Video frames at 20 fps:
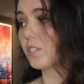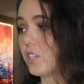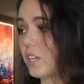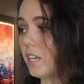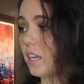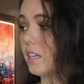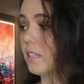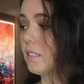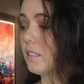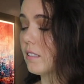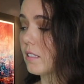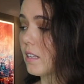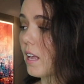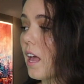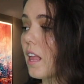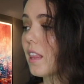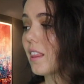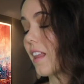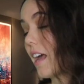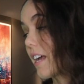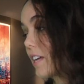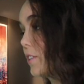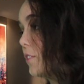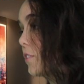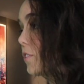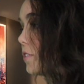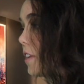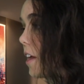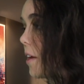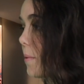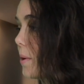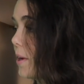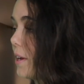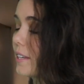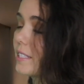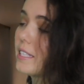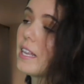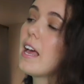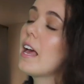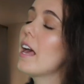machines, like neural
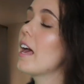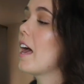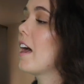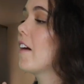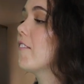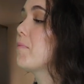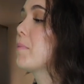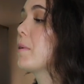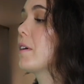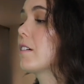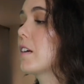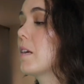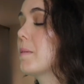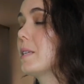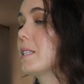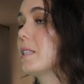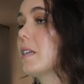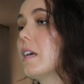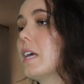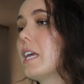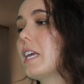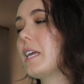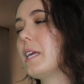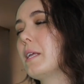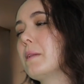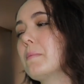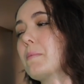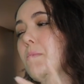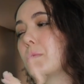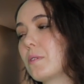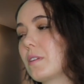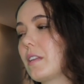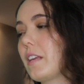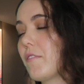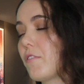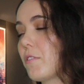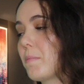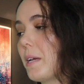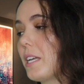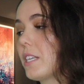networks, have programmers input
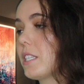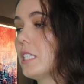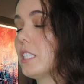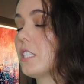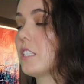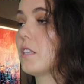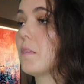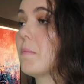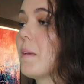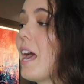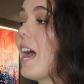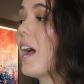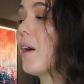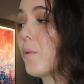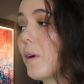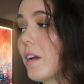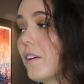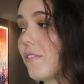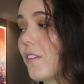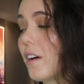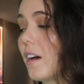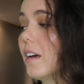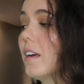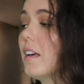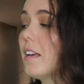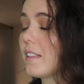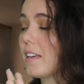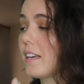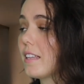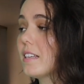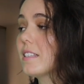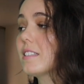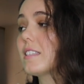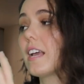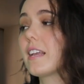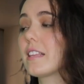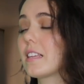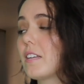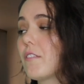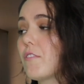information into them. However, they then
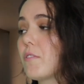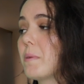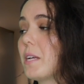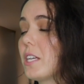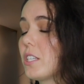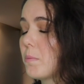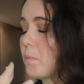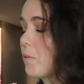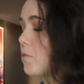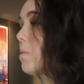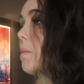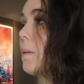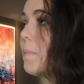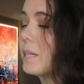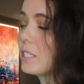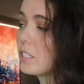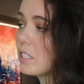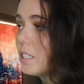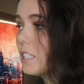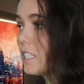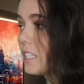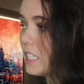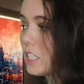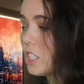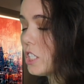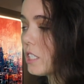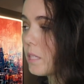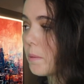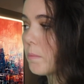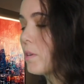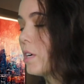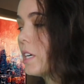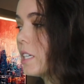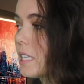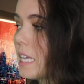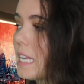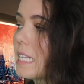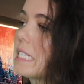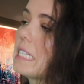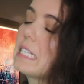take that information, form a bunch of decisions and
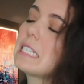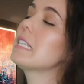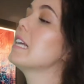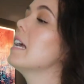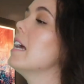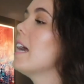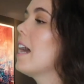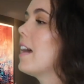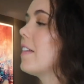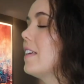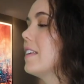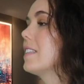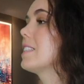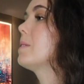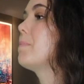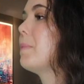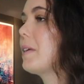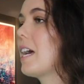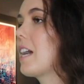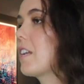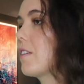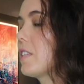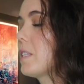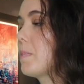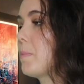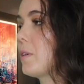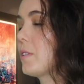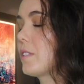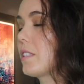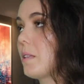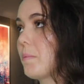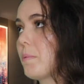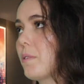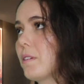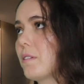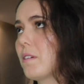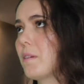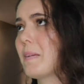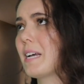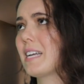processes, and then spit out a response. The
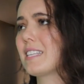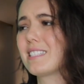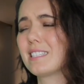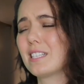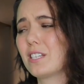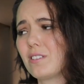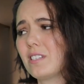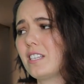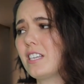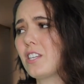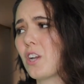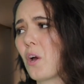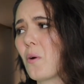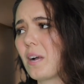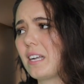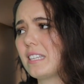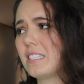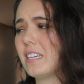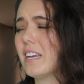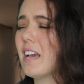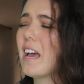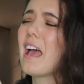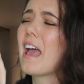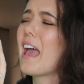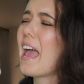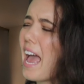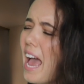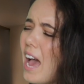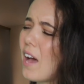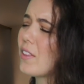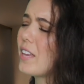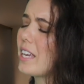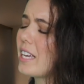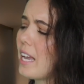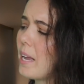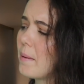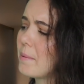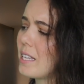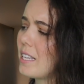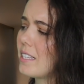programmer has literally no idea how they
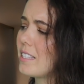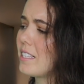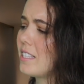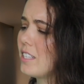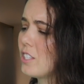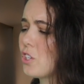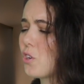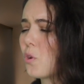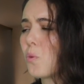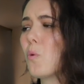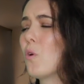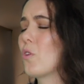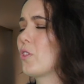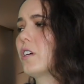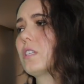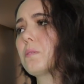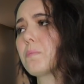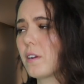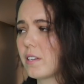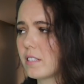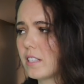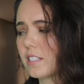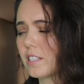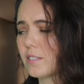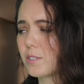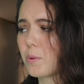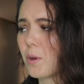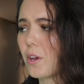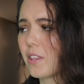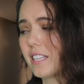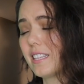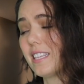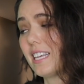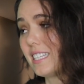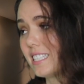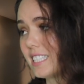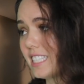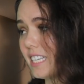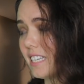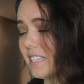came to that decision or what those processes were that
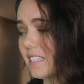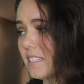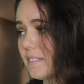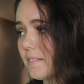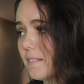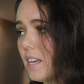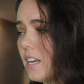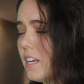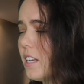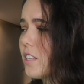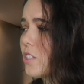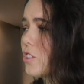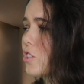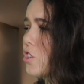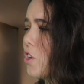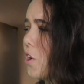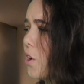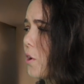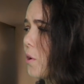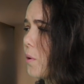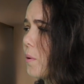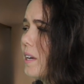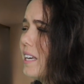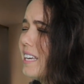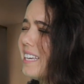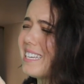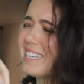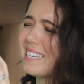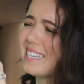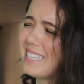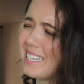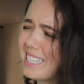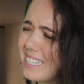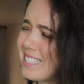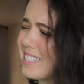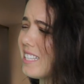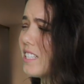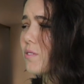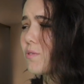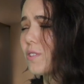they did. So
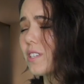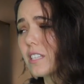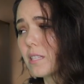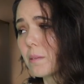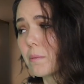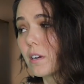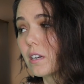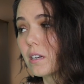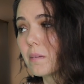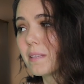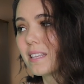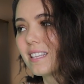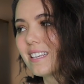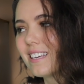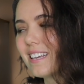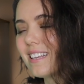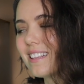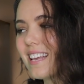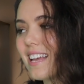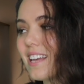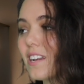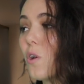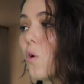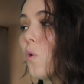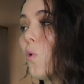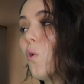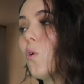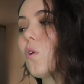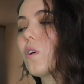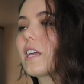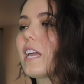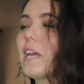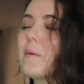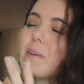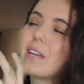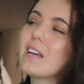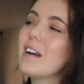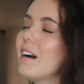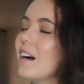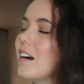is this really the program of thinking then, or
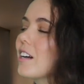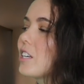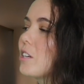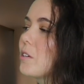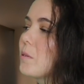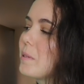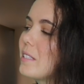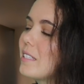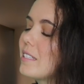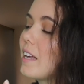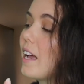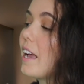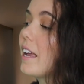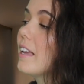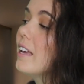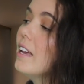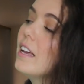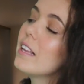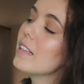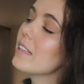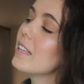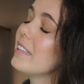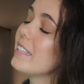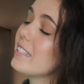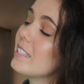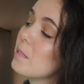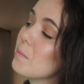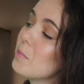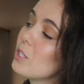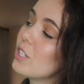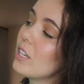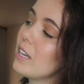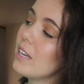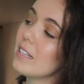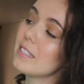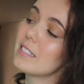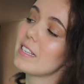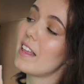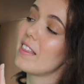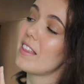can we arguably say that this is
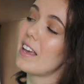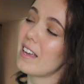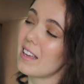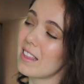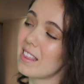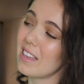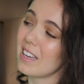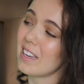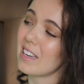machines and they are